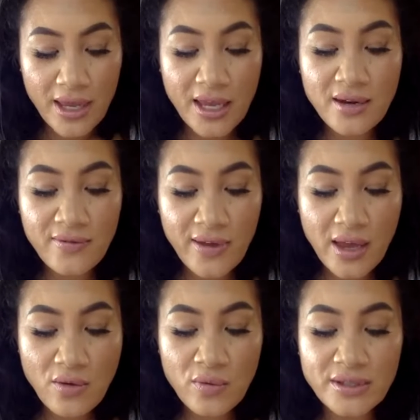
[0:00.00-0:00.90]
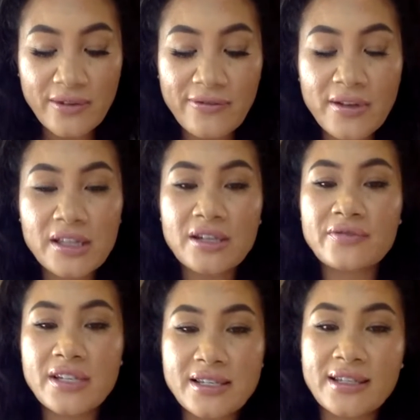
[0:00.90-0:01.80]
envy was a feeling
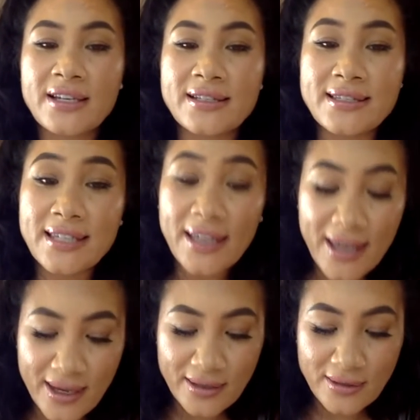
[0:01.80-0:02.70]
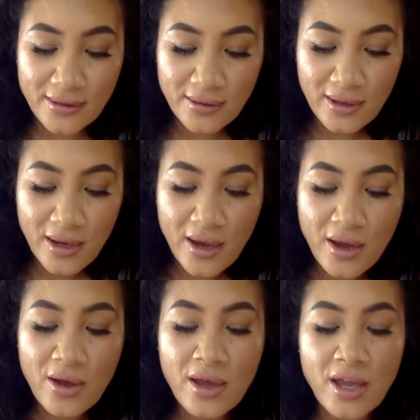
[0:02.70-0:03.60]
of discontent
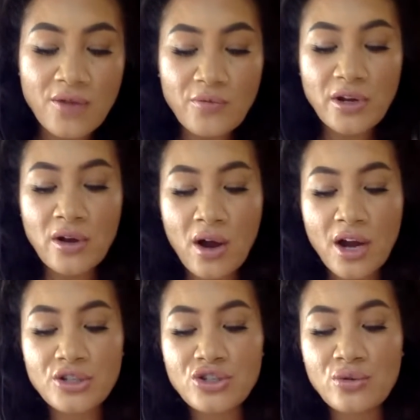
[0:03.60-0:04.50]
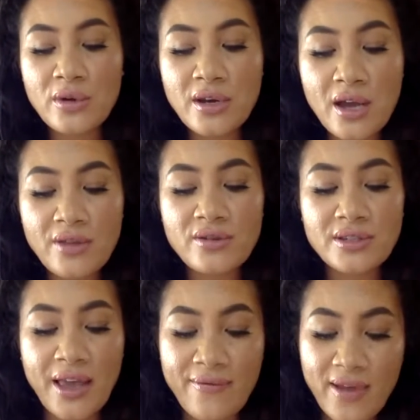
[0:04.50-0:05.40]
in regards to another's
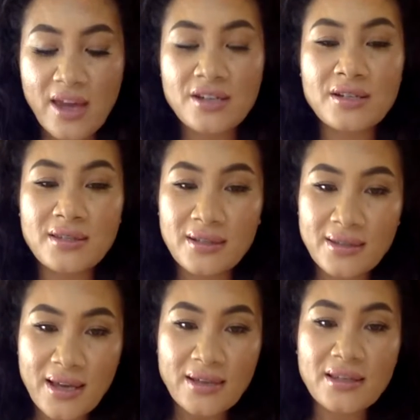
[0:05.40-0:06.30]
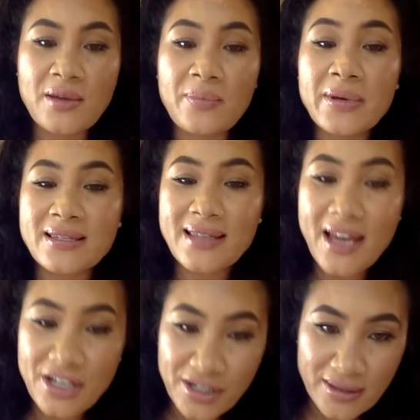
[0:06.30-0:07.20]
advantages, success, and
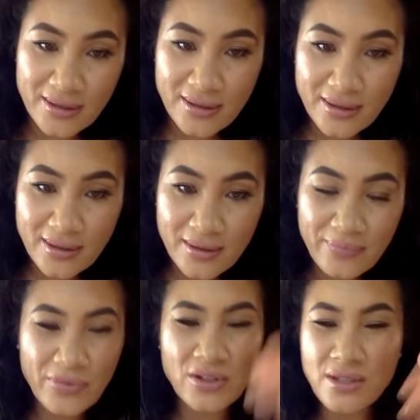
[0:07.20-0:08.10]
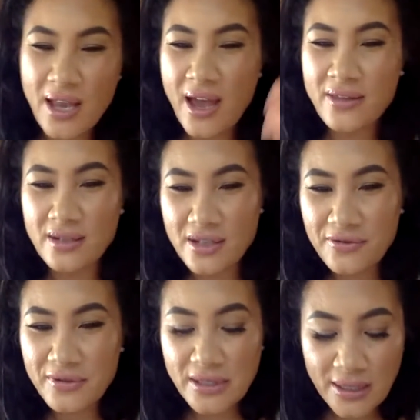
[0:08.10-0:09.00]
possessions. You see how the
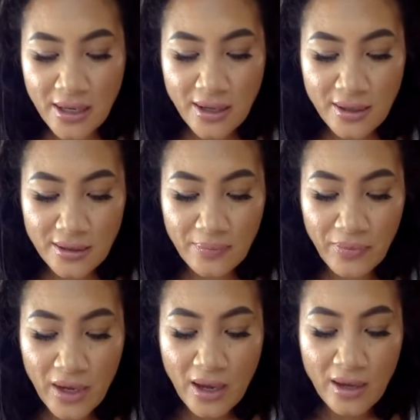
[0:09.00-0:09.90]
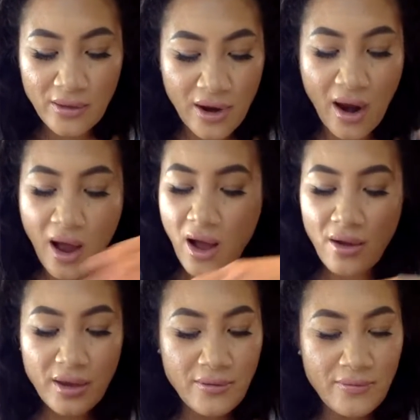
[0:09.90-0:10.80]
difference is? They're
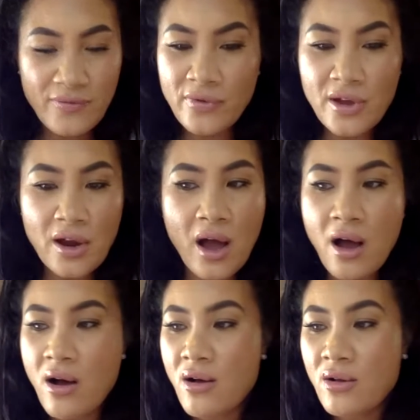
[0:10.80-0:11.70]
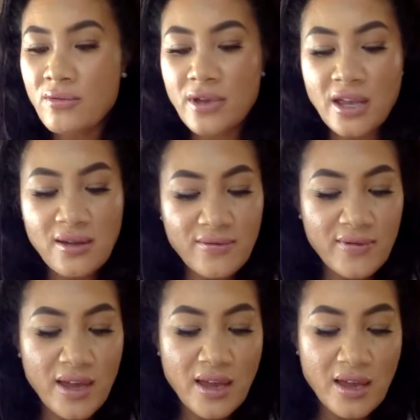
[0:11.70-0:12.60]
all
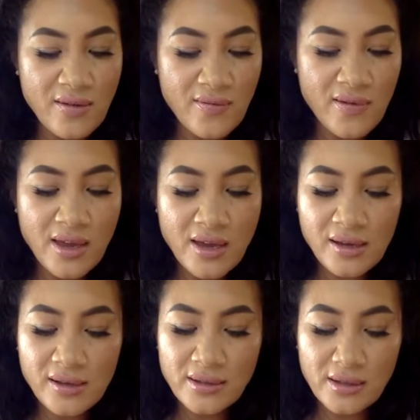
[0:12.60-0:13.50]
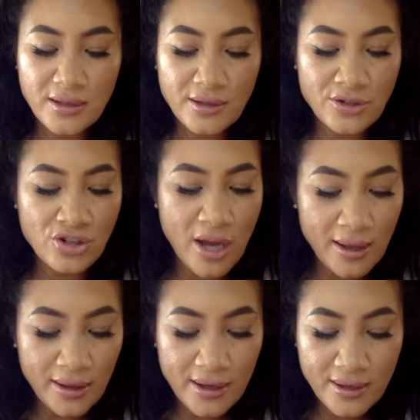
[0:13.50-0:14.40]
envy, envious,
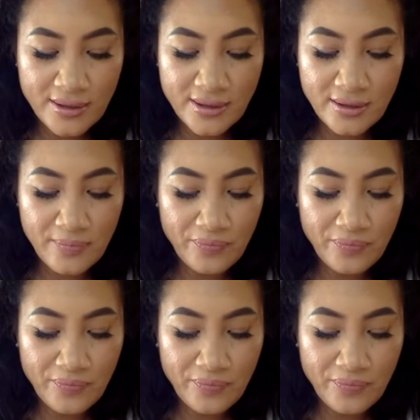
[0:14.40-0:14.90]
jealous.